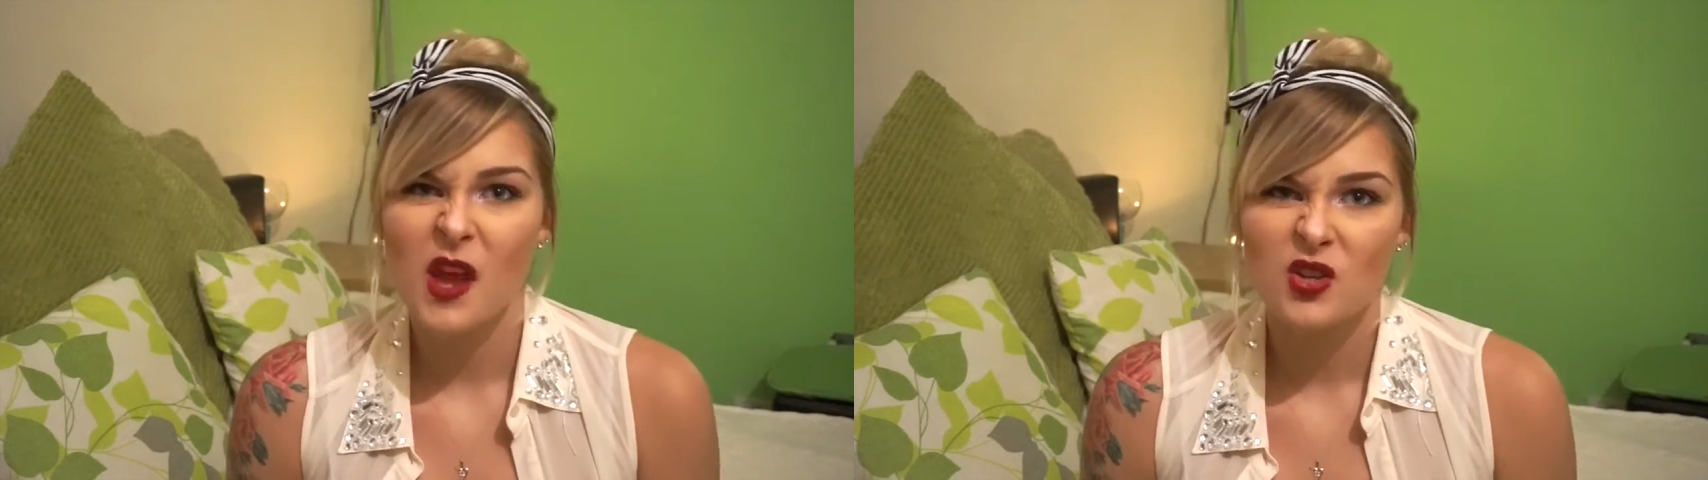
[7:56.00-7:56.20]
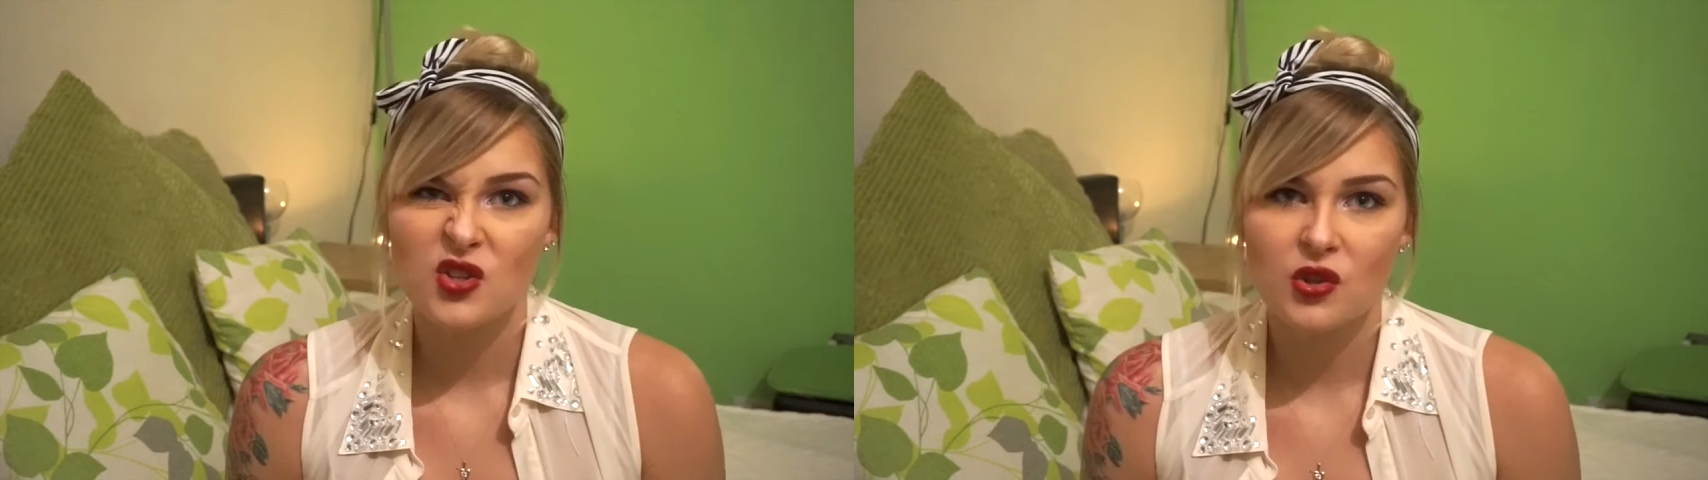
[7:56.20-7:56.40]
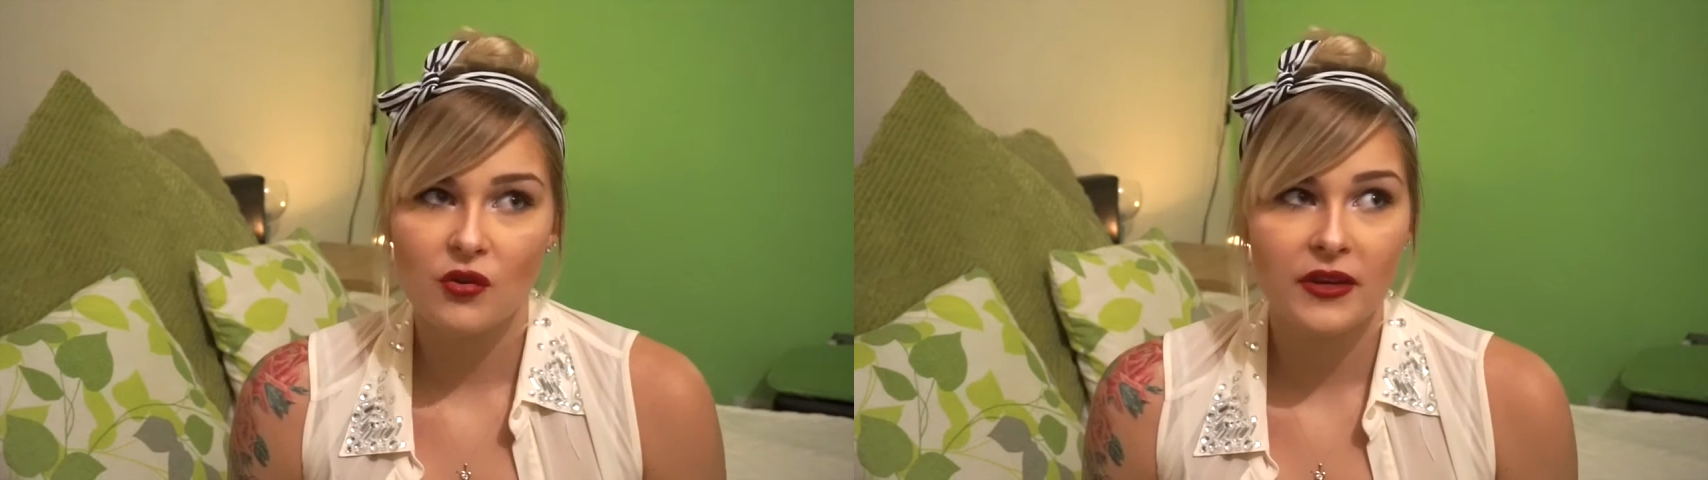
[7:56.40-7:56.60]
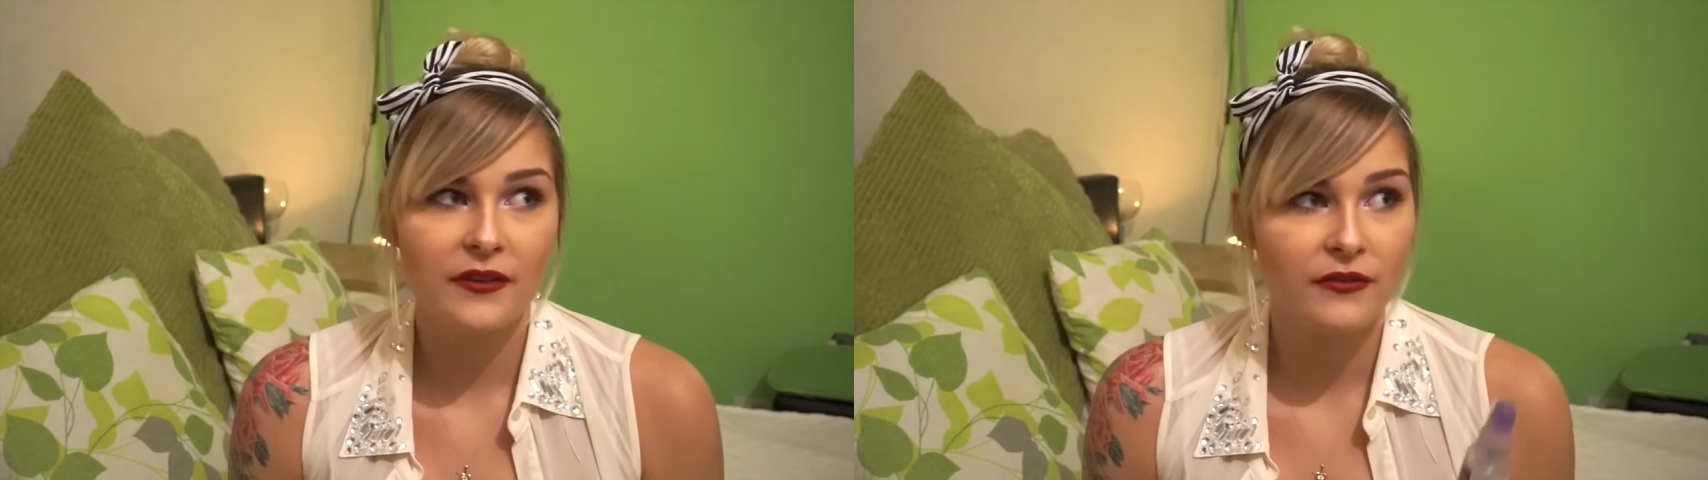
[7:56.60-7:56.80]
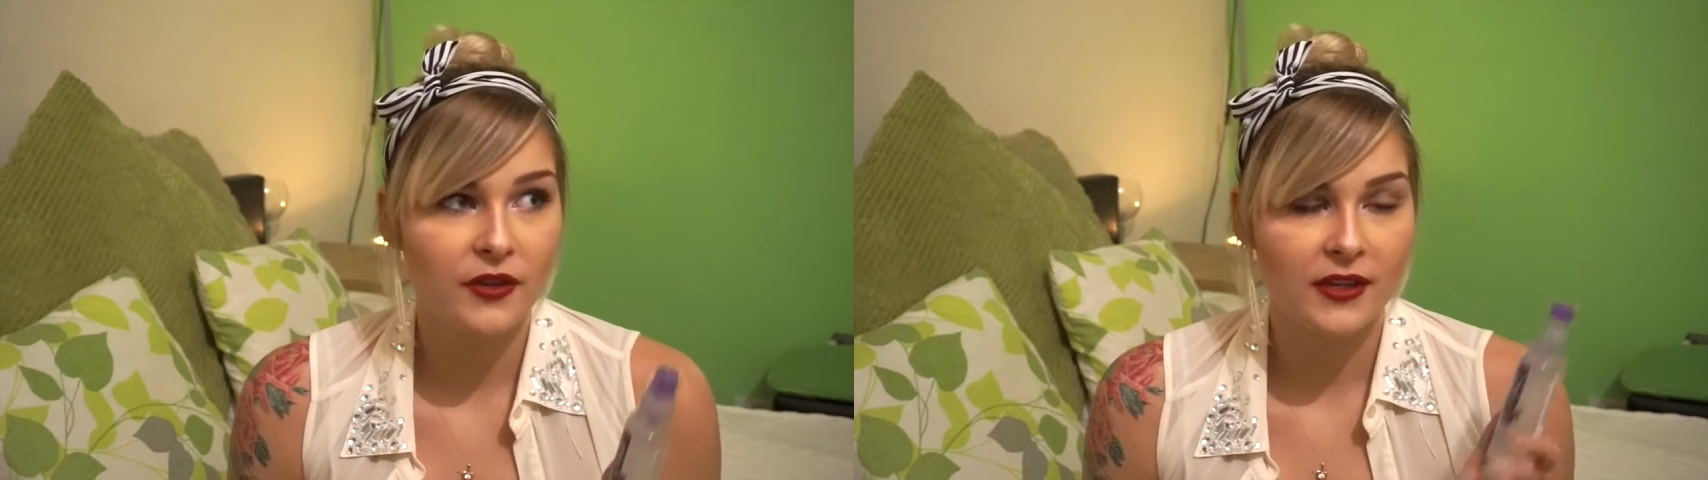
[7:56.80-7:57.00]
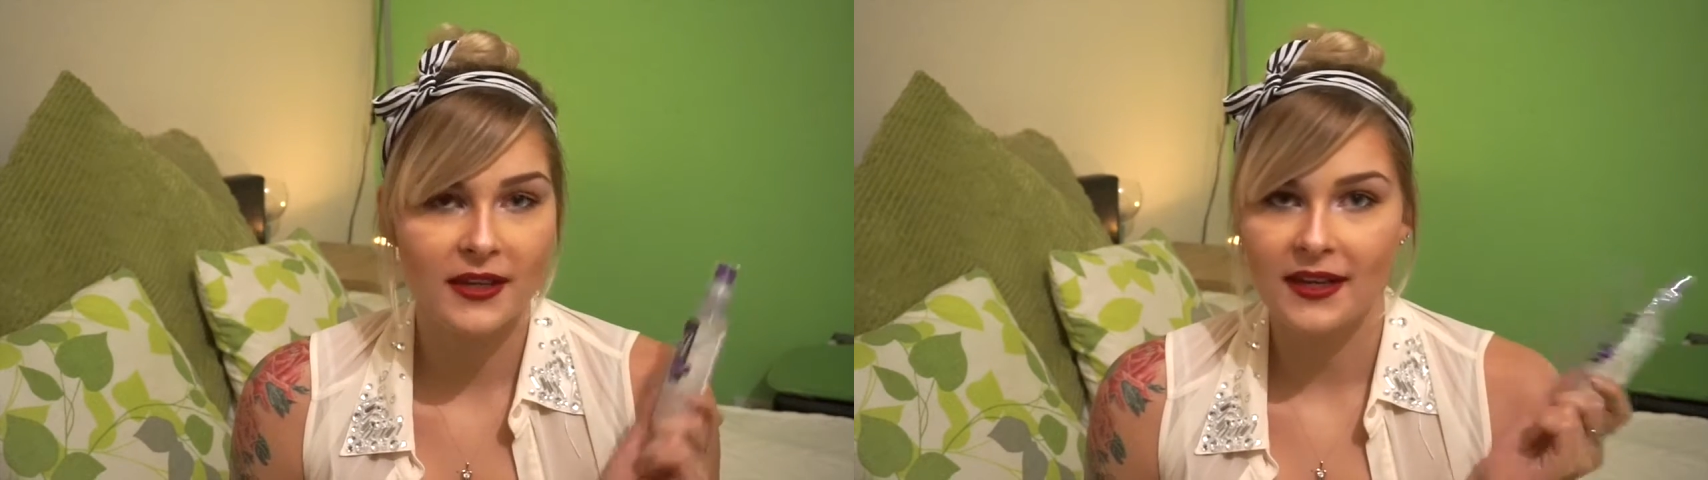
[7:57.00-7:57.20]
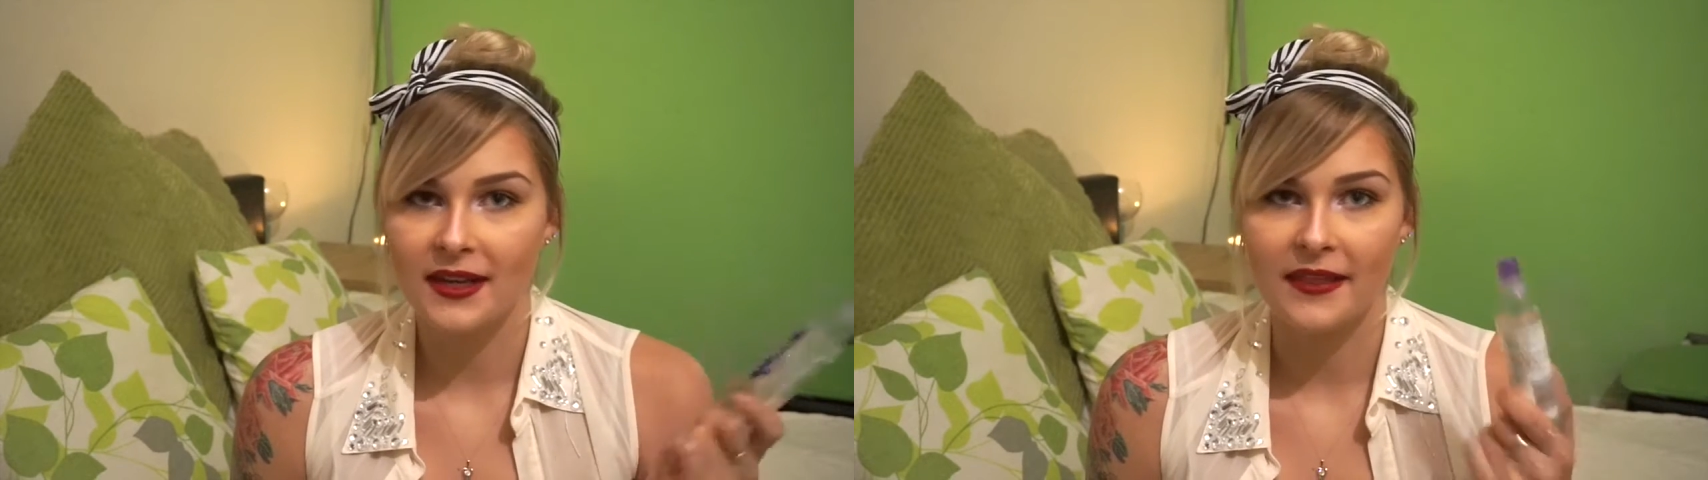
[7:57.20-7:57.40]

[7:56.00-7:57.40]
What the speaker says: Sorry if you can hear